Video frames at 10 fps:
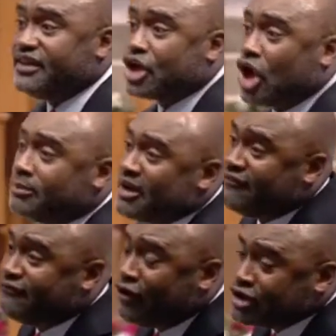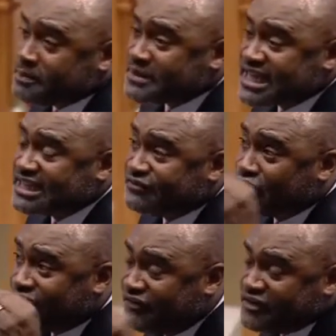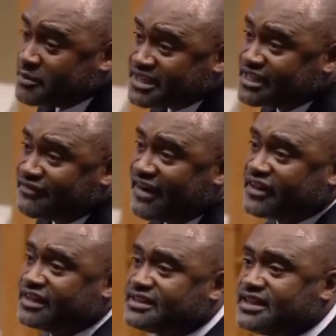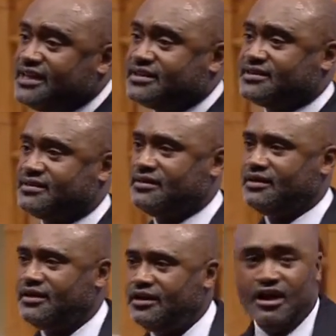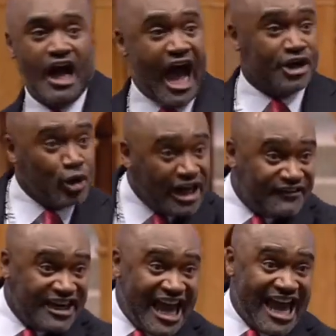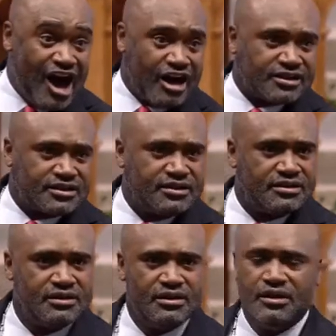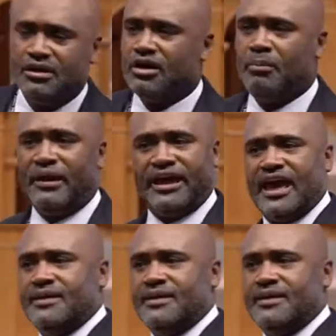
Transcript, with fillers: of 40%, if not 50% of African states? And you live in Lagos, don't play games.